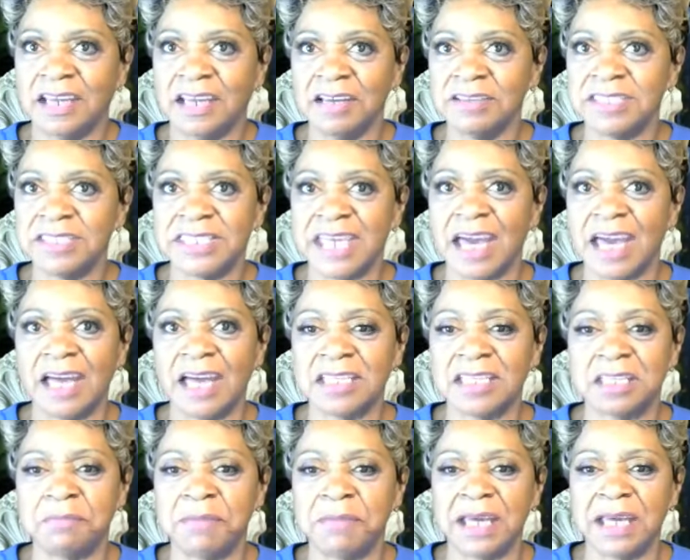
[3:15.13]
It don't
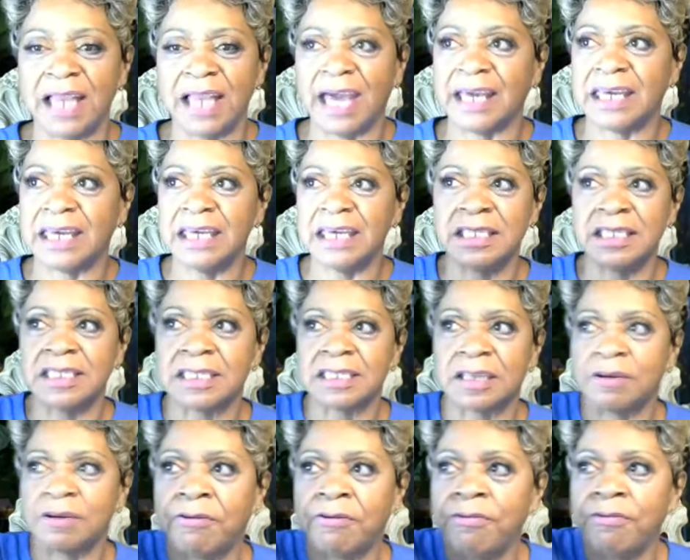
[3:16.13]
sound to me like
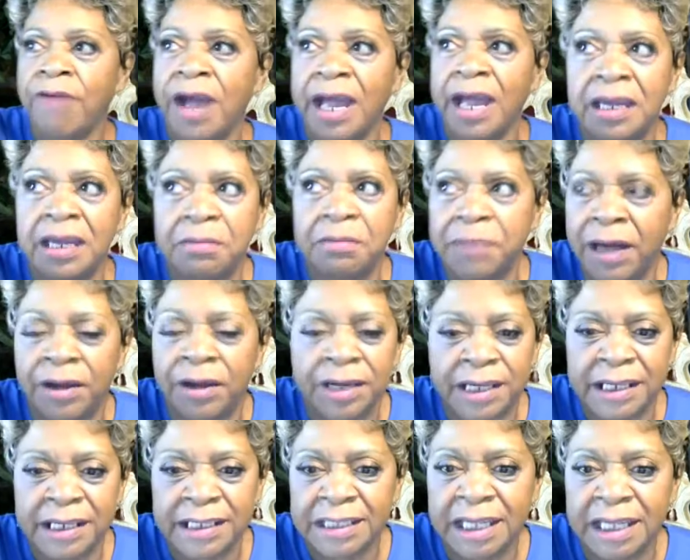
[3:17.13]
he's crying
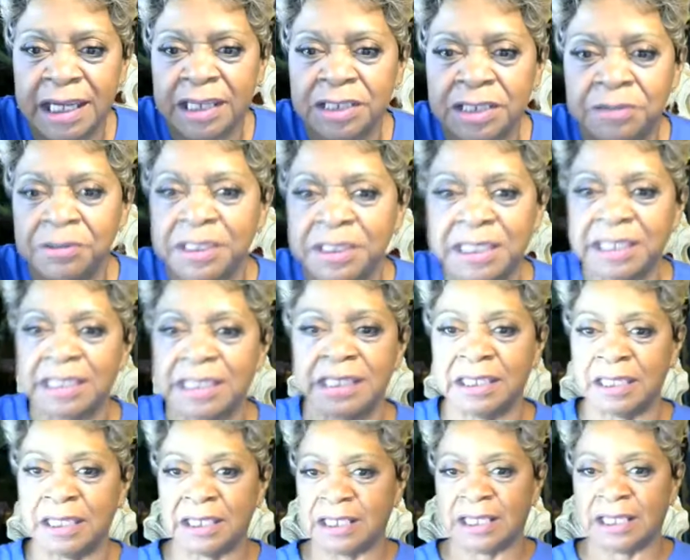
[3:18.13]
about anything, do you?
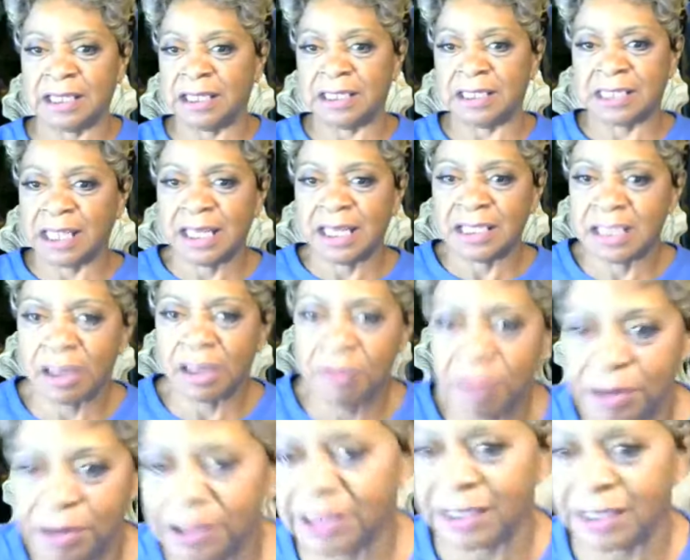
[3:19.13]
You, you think
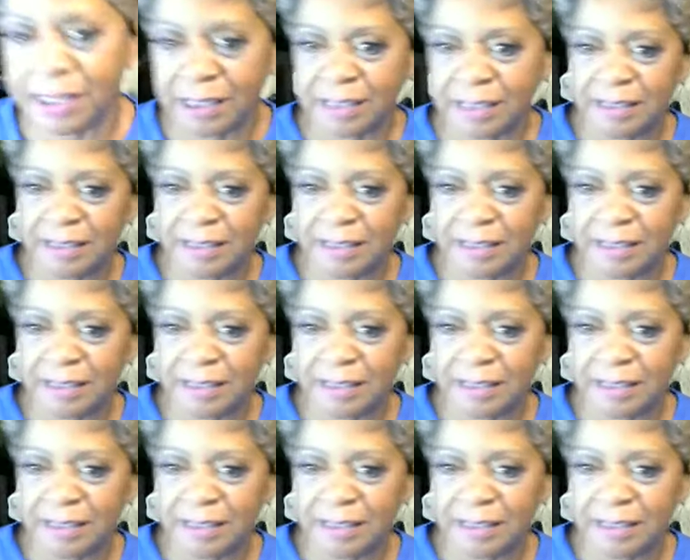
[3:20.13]
so?